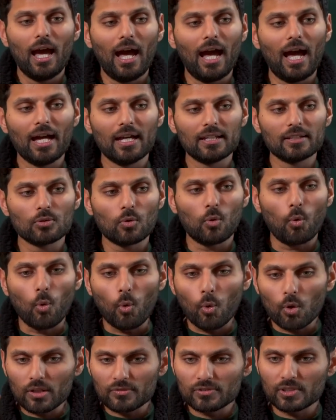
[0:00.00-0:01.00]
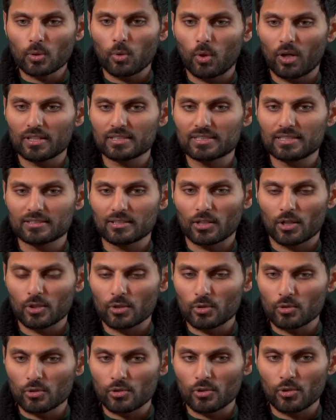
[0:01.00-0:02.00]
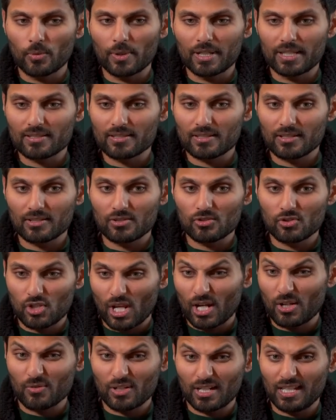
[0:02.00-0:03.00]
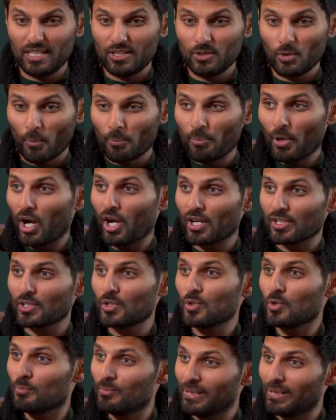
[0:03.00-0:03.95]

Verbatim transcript: And all of the qualities are a guru is generally your partner who